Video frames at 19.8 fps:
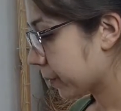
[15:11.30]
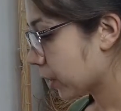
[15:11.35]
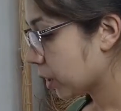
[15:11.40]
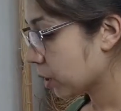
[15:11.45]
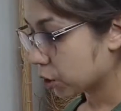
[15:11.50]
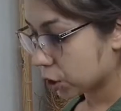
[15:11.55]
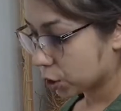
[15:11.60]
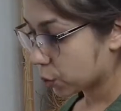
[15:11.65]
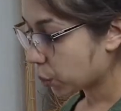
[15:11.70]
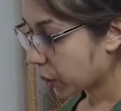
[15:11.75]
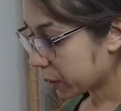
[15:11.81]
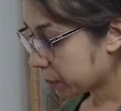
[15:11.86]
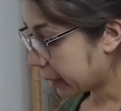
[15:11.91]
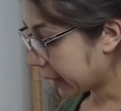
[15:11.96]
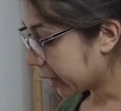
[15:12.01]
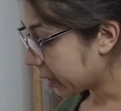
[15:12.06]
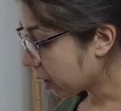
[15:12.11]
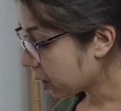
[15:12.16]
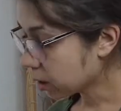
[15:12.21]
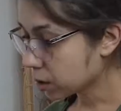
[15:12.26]
just white
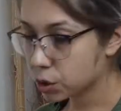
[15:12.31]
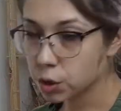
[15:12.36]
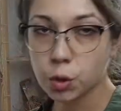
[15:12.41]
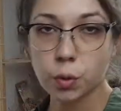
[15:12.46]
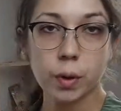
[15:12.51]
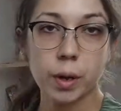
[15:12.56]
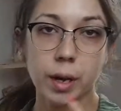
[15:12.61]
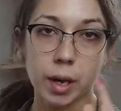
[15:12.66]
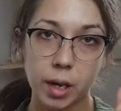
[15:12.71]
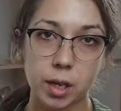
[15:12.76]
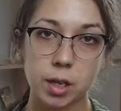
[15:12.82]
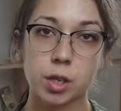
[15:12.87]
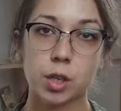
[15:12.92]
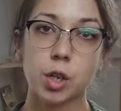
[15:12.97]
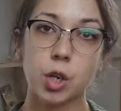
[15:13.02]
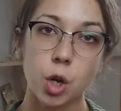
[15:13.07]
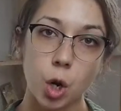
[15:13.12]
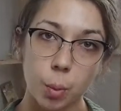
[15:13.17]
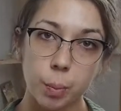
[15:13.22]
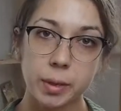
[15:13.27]
background so I
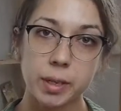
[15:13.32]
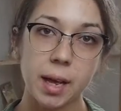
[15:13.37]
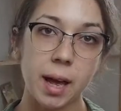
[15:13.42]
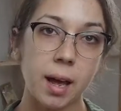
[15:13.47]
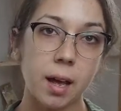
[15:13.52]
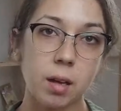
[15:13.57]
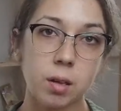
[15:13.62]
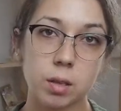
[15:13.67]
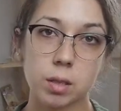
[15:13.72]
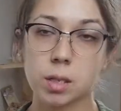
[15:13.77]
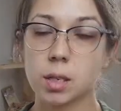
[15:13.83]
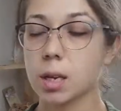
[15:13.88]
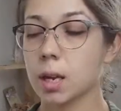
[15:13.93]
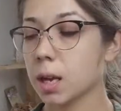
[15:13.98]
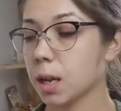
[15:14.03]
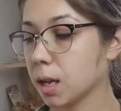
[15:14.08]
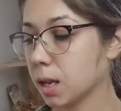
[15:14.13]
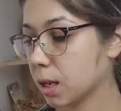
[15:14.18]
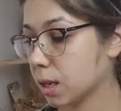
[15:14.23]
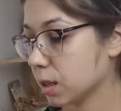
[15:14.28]
can crop it out
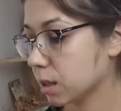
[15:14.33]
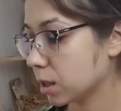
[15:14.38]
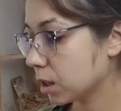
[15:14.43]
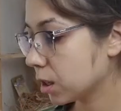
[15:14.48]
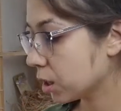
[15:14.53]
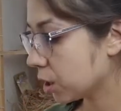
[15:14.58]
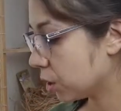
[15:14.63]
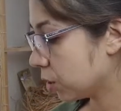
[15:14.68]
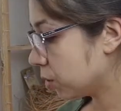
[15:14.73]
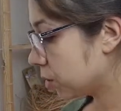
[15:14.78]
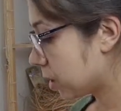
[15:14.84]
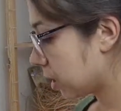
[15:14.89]
and use